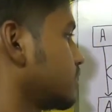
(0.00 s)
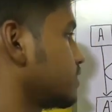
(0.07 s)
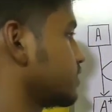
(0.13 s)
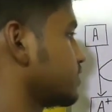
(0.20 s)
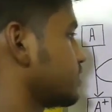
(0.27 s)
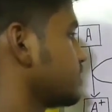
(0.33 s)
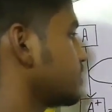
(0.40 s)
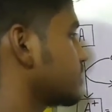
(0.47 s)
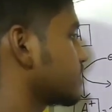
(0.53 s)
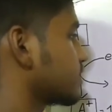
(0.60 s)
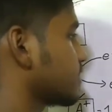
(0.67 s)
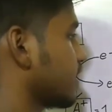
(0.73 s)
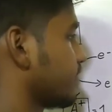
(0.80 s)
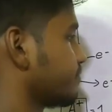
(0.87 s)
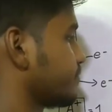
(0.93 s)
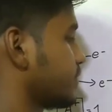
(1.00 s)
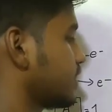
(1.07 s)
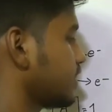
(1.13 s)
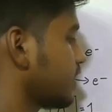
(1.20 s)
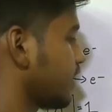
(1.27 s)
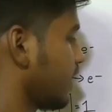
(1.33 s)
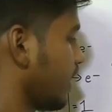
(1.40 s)
this
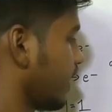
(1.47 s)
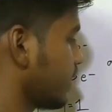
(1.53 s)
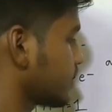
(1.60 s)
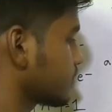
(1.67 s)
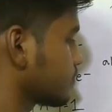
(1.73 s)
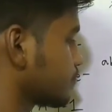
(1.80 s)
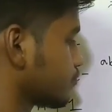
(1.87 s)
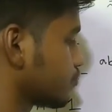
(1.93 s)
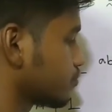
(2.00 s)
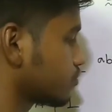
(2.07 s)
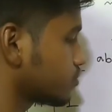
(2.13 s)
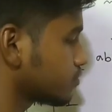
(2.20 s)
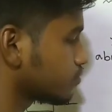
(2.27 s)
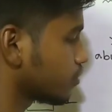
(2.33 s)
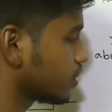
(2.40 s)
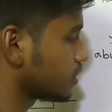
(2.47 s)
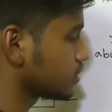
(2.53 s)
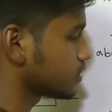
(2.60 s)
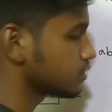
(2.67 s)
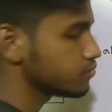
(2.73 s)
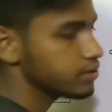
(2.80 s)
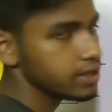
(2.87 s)
sample has 4
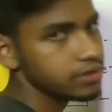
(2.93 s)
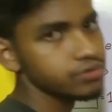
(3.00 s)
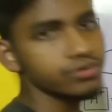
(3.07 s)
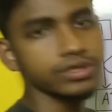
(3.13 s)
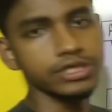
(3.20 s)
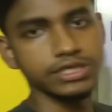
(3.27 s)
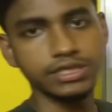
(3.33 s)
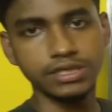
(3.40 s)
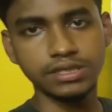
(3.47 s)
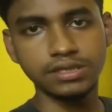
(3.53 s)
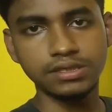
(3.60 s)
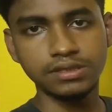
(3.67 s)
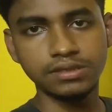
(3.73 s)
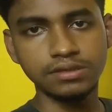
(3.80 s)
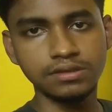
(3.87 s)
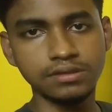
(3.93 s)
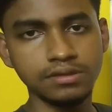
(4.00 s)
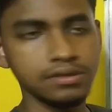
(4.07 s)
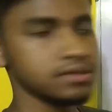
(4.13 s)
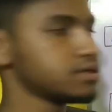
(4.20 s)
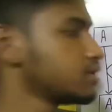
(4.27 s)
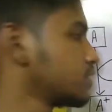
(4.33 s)
molecular weight.
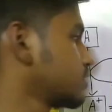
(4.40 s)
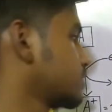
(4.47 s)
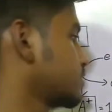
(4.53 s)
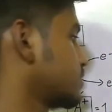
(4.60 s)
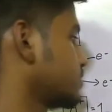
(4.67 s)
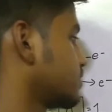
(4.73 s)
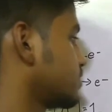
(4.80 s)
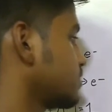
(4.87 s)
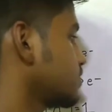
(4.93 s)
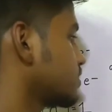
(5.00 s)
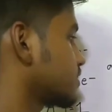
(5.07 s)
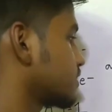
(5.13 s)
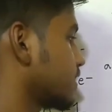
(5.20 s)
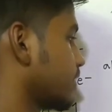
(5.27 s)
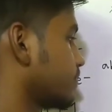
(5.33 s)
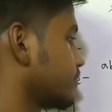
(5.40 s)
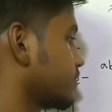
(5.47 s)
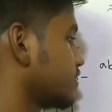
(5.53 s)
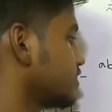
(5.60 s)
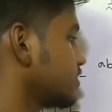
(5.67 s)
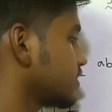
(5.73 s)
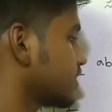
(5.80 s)
This
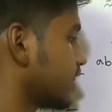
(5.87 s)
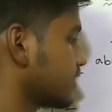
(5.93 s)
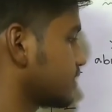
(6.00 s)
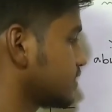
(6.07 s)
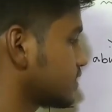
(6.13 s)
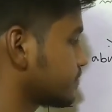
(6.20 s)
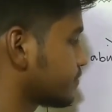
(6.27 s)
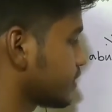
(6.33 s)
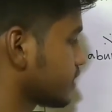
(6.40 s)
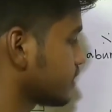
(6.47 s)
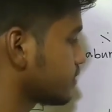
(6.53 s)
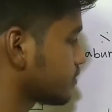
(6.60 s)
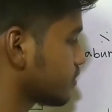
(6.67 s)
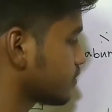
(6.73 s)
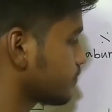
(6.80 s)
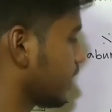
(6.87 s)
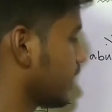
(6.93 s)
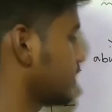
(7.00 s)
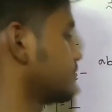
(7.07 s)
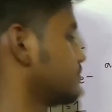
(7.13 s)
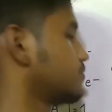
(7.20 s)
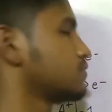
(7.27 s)
line is present on
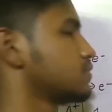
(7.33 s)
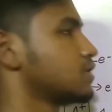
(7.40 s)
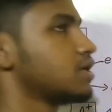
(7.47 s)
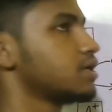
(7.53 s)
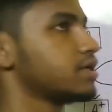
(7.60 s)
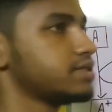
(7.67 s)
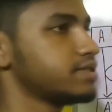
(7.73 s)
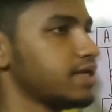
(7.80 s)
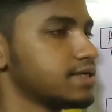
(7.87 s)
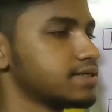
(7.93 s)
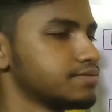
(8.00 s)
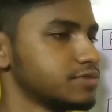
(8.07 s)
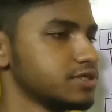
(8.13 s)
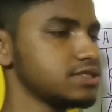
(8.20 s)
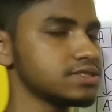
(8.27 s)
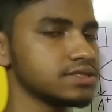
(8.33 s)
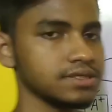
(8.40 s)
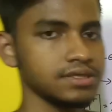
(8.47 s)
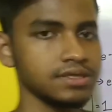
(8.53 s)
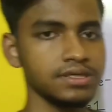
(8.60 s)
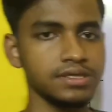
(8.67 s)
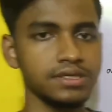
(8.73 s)
5. That means
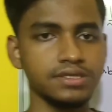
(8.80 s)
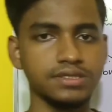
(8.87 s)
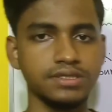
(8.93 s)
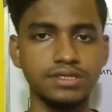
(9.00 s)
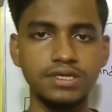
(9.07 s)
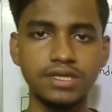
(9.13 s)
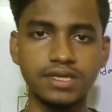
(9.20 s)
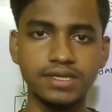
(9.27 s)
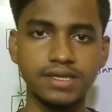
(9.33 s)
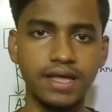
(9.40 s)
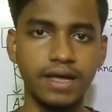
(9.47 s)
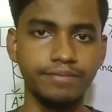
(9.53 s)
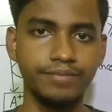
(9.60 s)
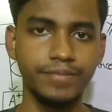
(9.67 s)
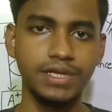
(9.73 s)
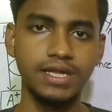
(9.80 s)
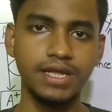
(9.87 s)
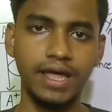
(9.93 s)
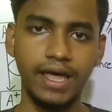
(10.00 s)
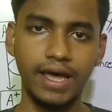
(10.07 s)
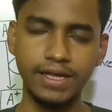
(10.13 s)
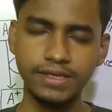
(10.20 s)
this sample
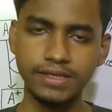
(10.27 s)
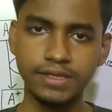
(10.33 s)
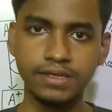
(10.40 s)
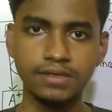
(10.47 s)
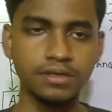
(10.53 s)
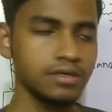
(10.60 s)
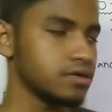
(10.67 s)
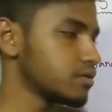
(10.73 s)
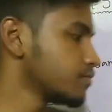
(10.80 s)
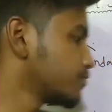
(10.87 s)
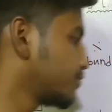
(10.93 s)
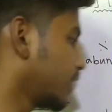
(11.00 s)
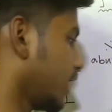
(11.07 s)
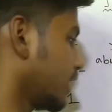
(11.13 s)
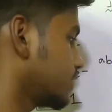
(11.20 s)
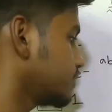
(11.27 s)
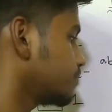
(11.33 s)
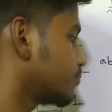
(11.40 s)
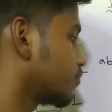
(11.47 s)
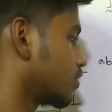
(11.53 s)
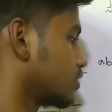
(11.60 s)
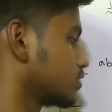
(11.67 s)
has 5
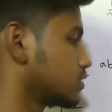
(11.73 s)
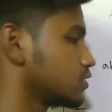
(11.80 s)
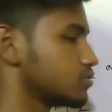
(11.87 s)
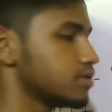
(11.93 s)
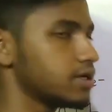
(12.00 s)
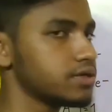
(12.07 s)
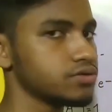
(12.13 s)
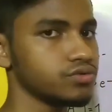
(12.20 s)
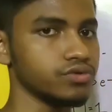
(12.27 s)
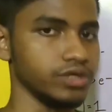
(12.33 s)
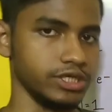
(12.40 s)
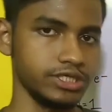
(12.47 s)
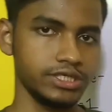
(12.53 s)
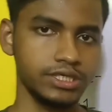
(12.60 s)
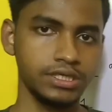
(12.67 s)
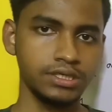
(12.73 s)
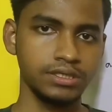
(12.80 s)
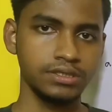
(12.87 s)
molecular weight.